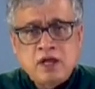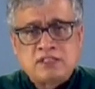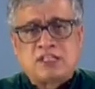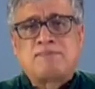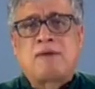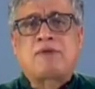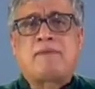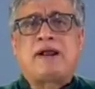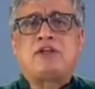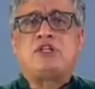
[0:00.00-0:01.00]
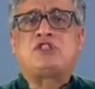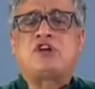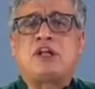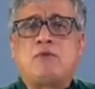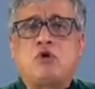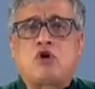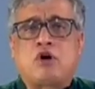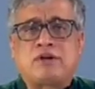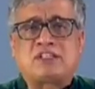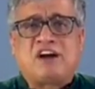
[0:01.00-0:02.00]
since Mamta Banerjee's Trinamool
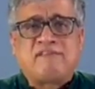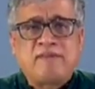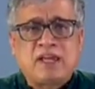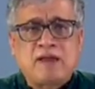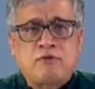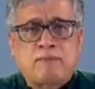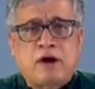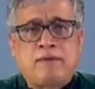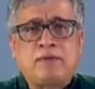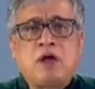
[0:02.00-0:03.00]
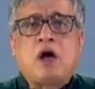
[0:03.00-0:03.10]
Congress government came to power.